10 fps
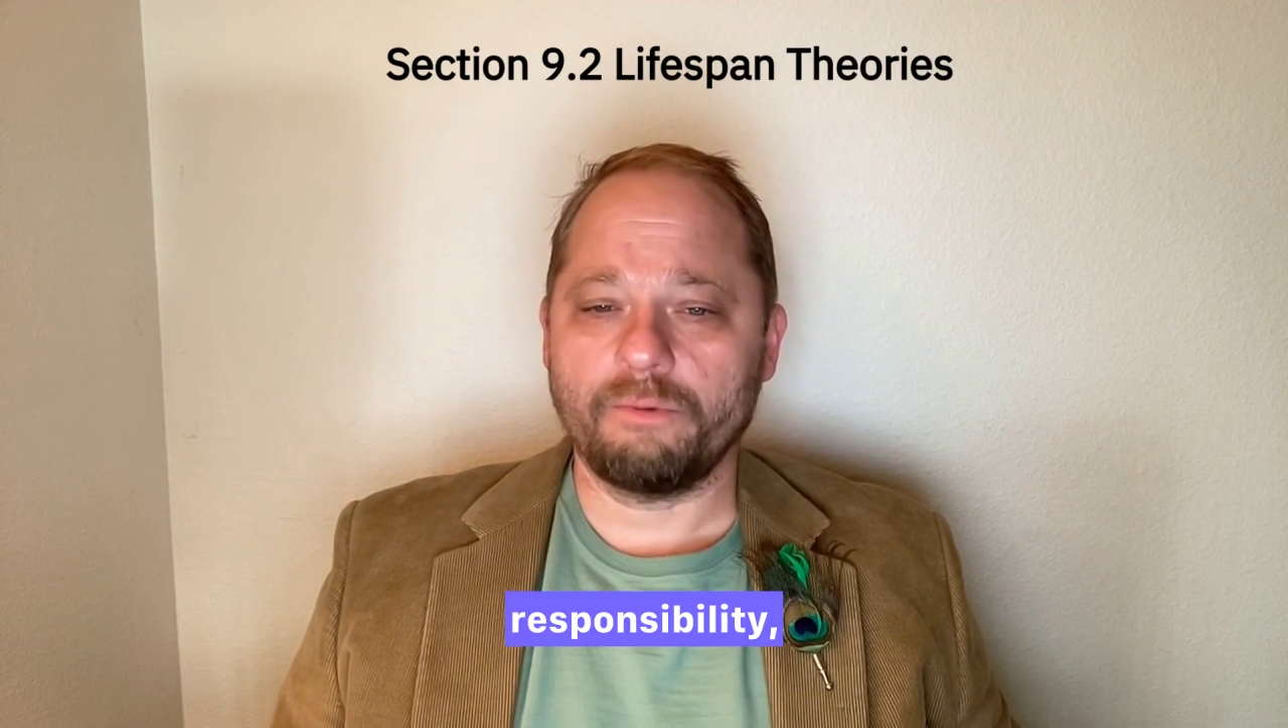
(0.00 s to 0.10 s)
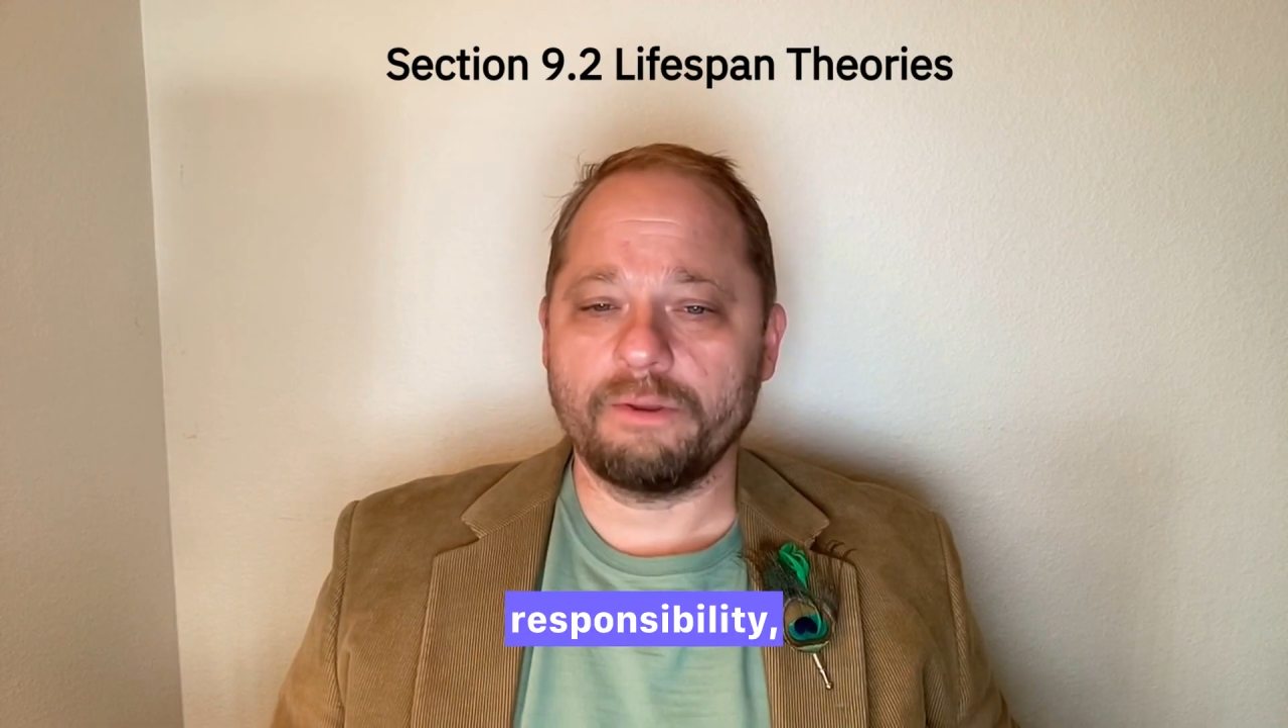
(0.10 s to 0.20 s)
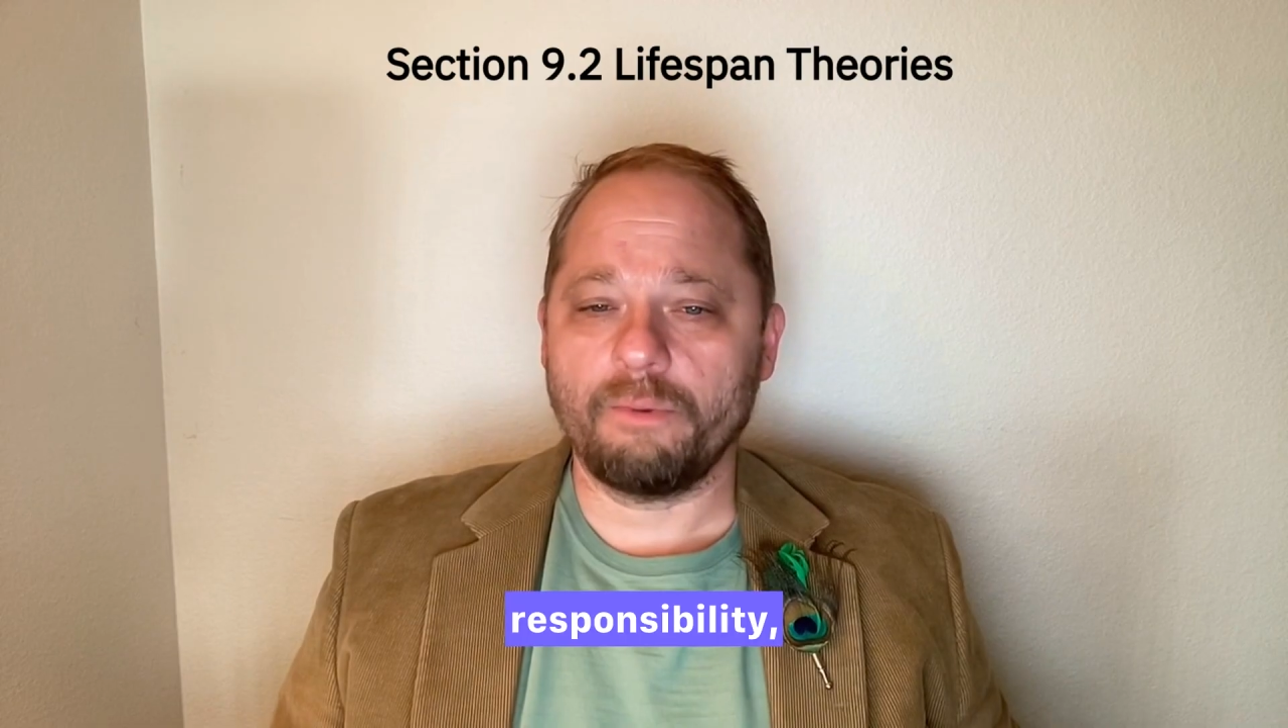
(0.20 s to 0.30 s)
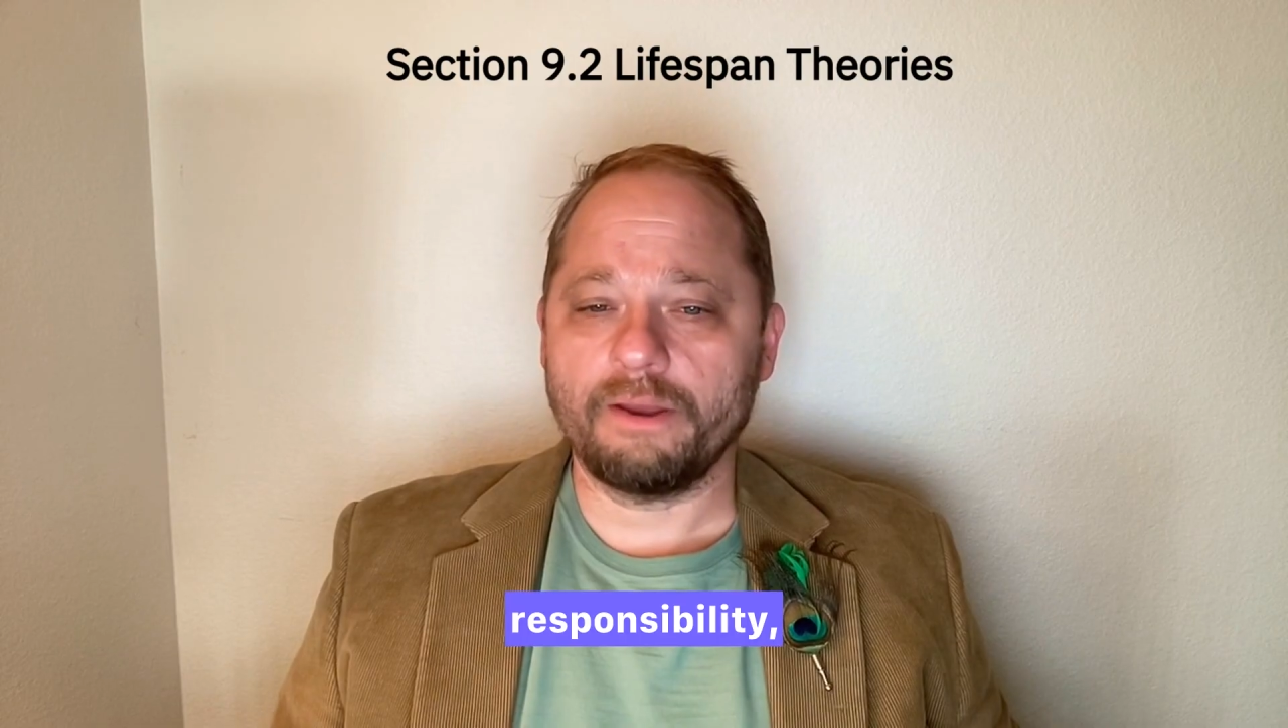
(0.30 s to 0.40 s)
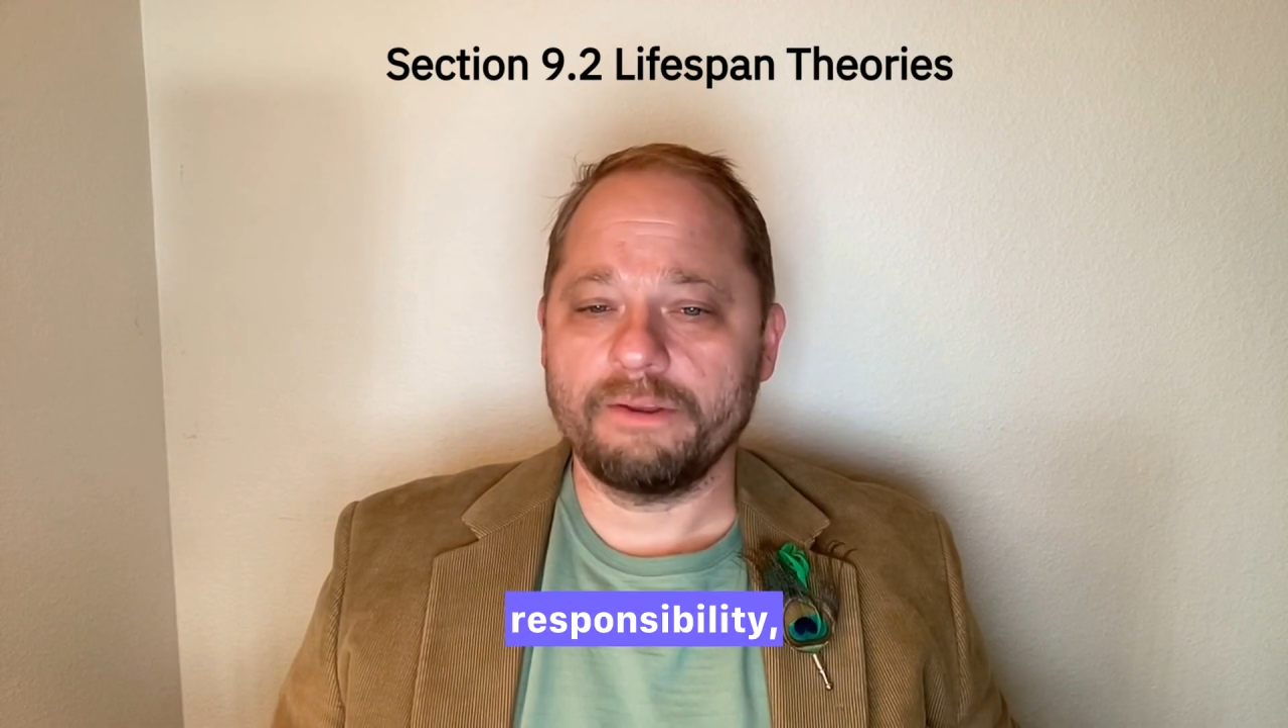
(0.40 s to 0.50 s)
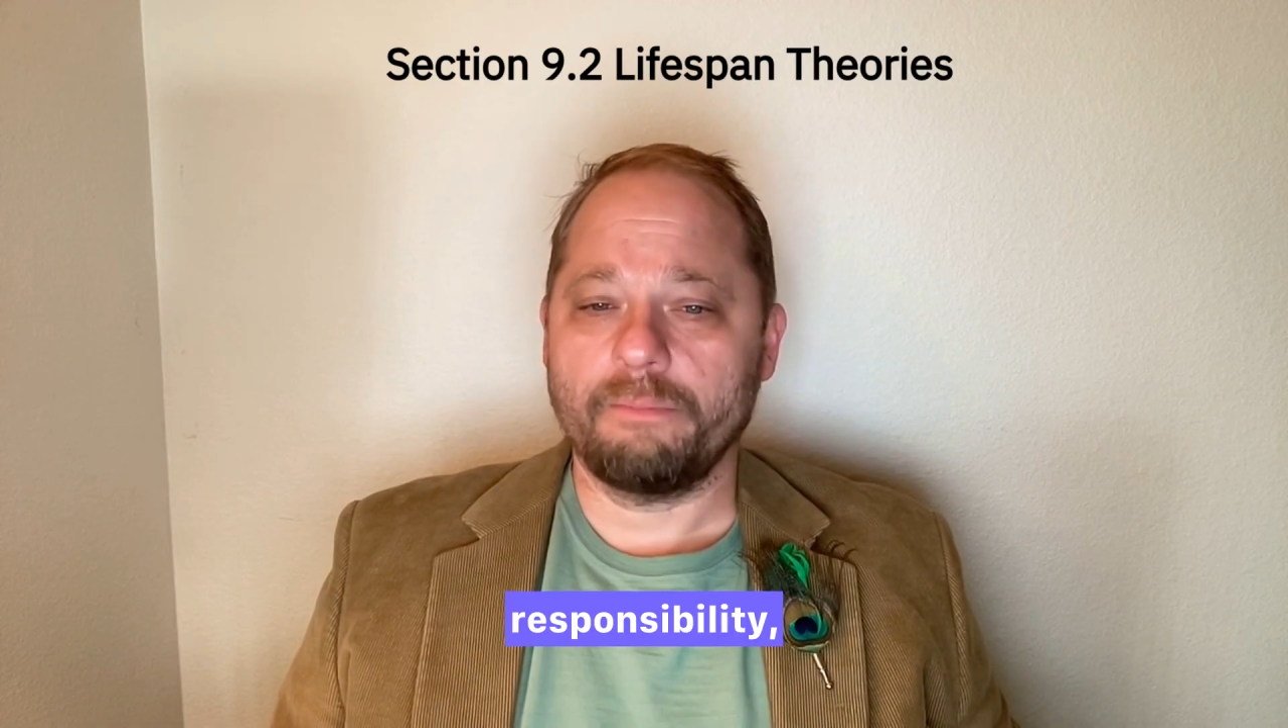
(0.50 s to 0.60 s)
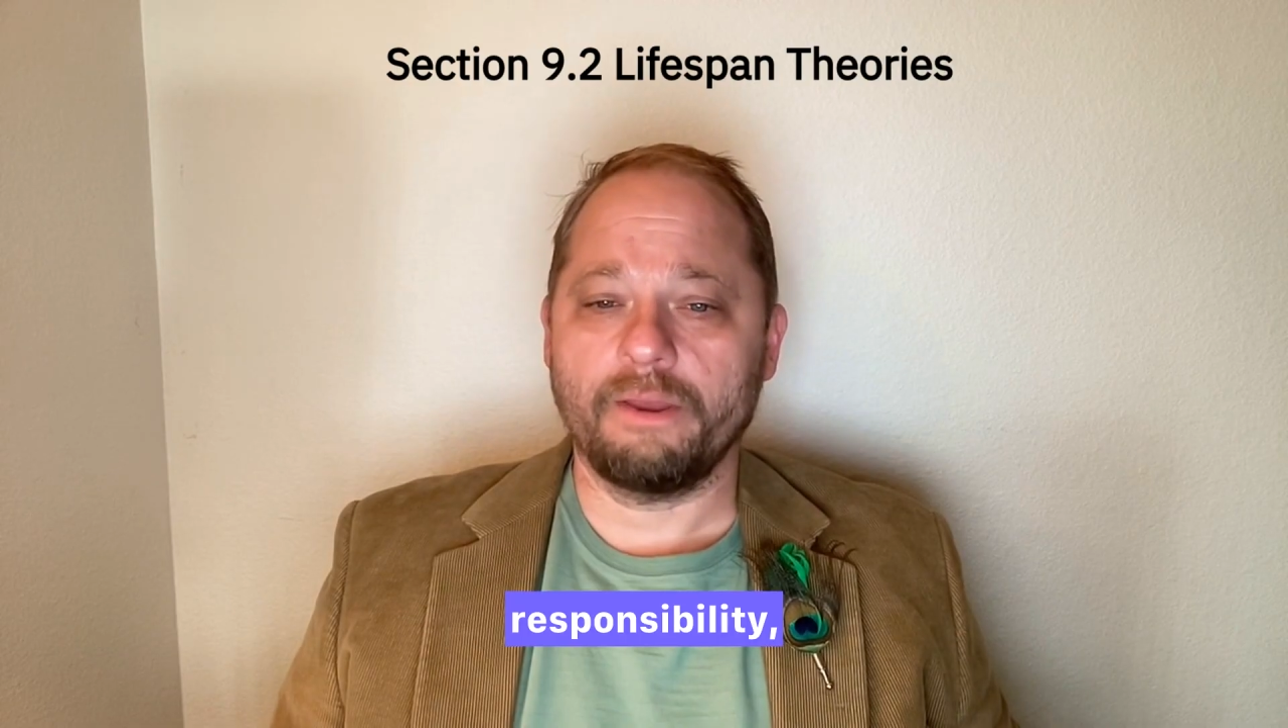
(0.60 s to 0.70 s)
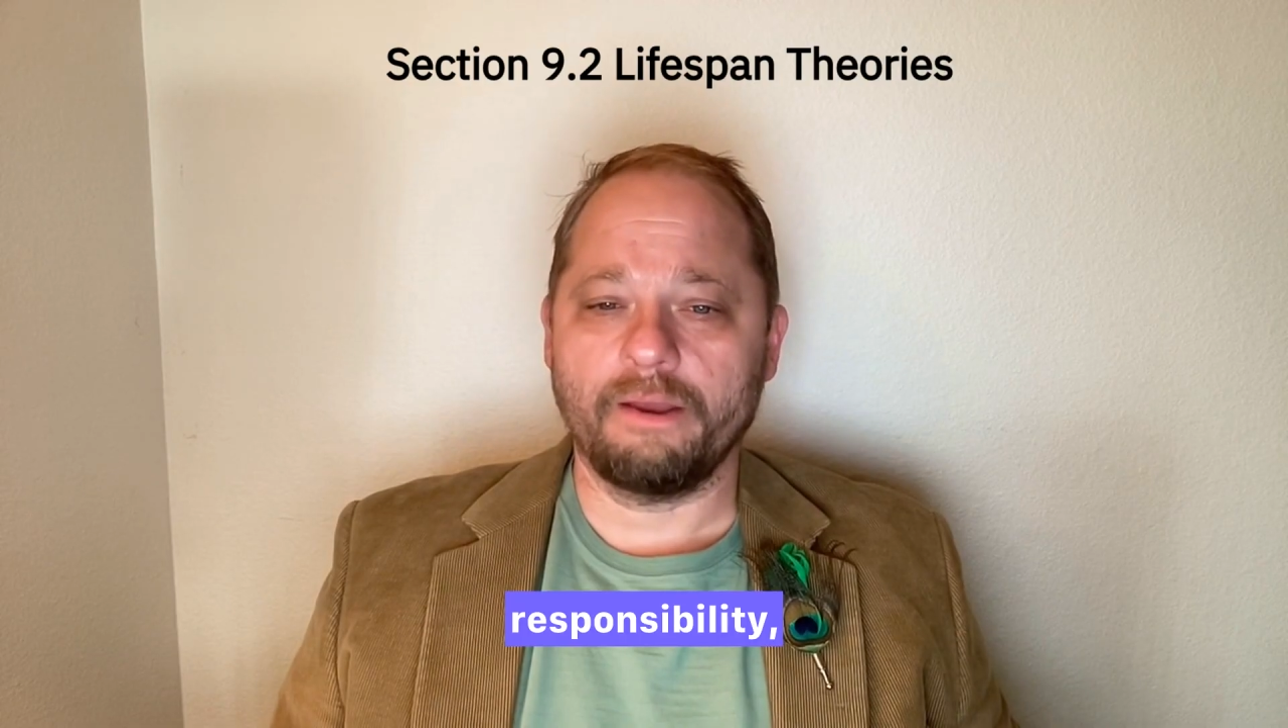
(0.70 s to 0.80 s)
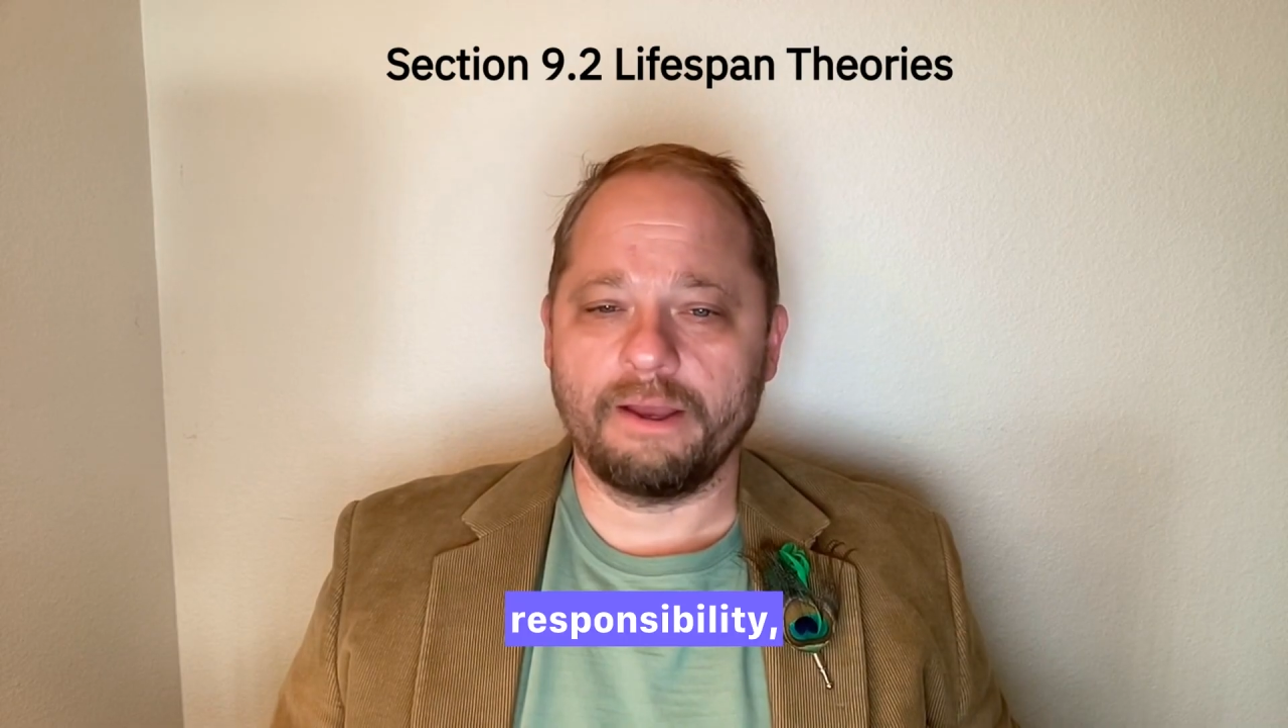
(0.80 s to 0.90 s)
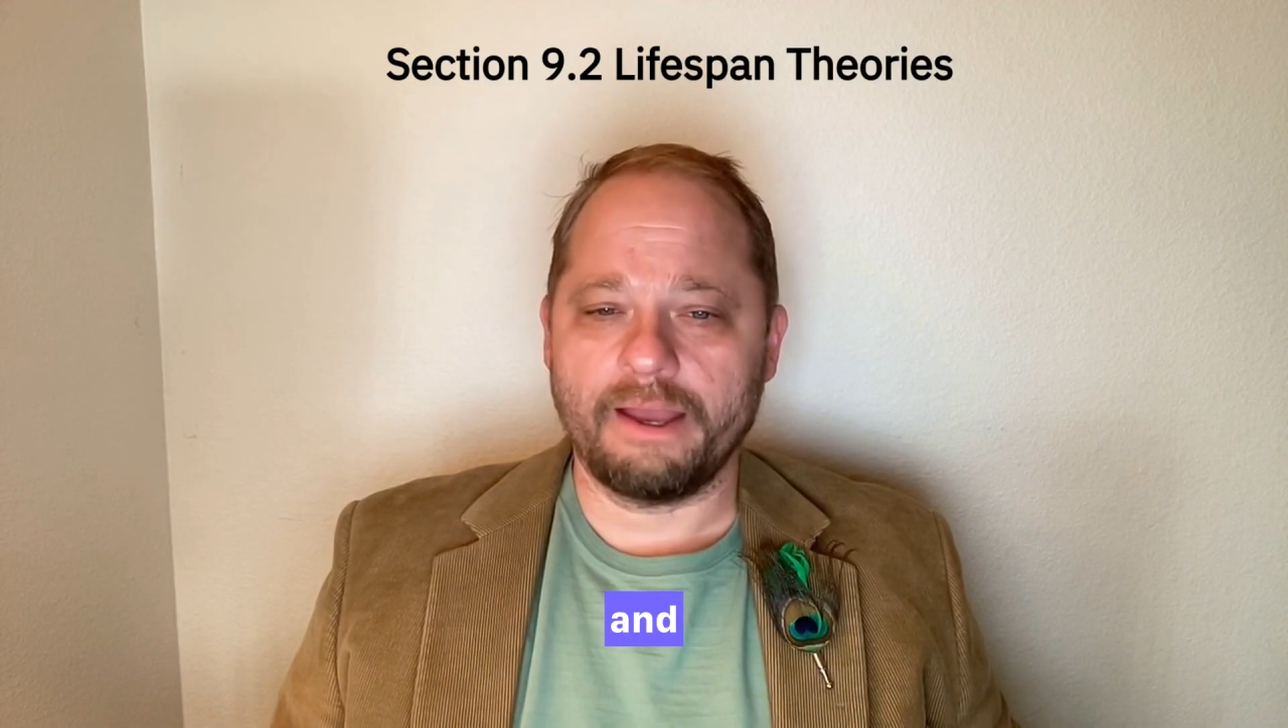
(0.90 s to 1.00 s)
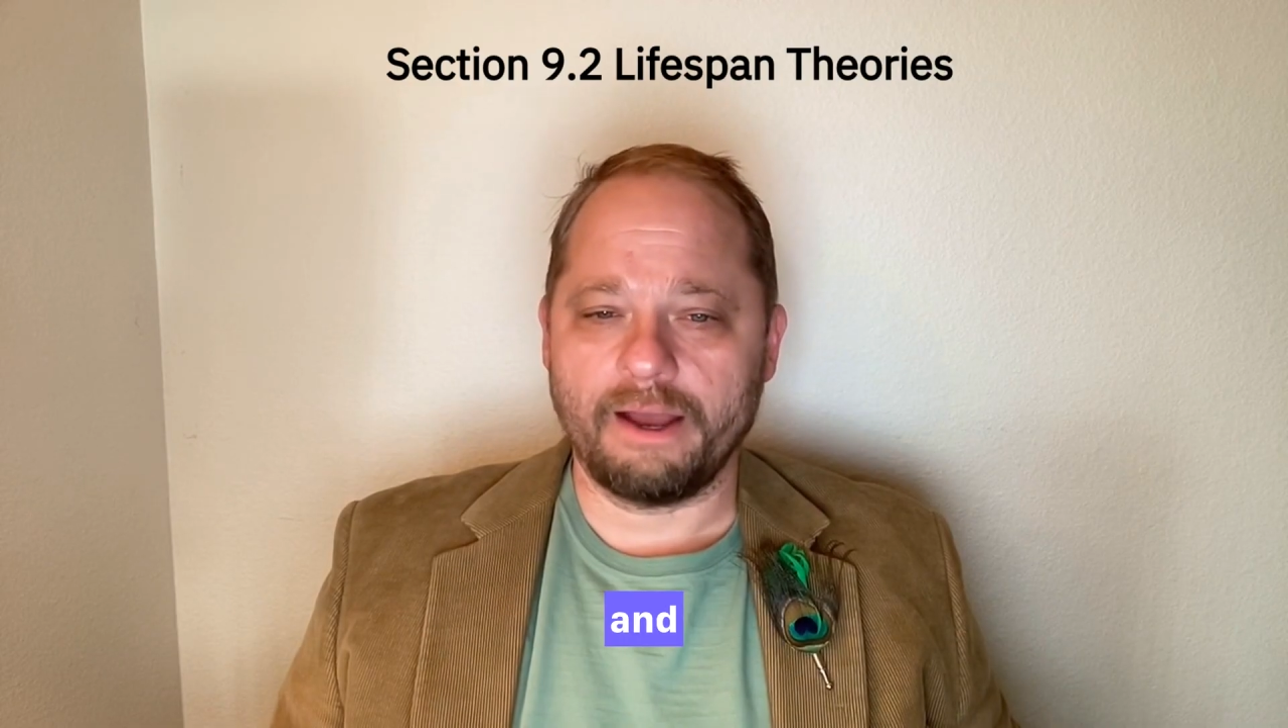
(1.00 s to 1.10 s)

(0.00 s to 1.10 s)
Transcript: responsibility,